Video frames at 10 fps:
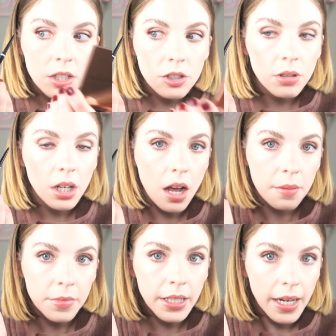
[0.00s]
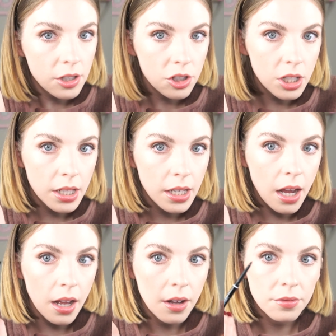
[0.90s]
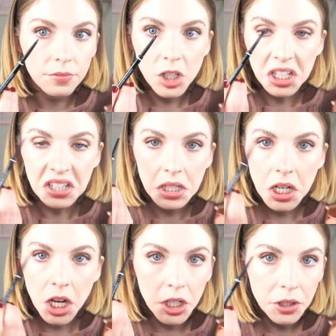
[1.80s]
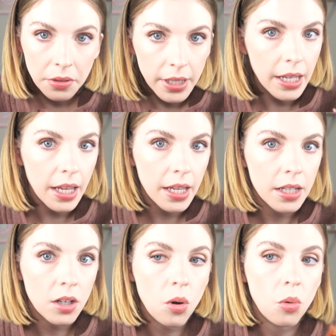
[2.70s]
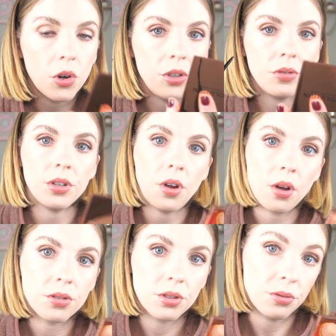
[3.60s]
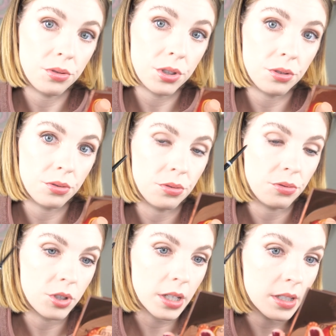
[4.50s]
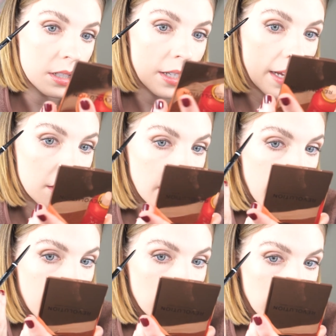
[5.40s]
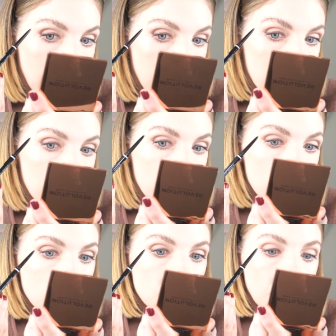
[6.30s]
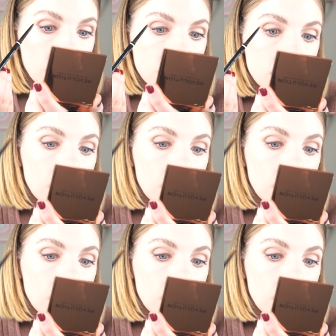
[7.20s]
do a combination of just coloring in, or you can also do just like the hair-like strokes.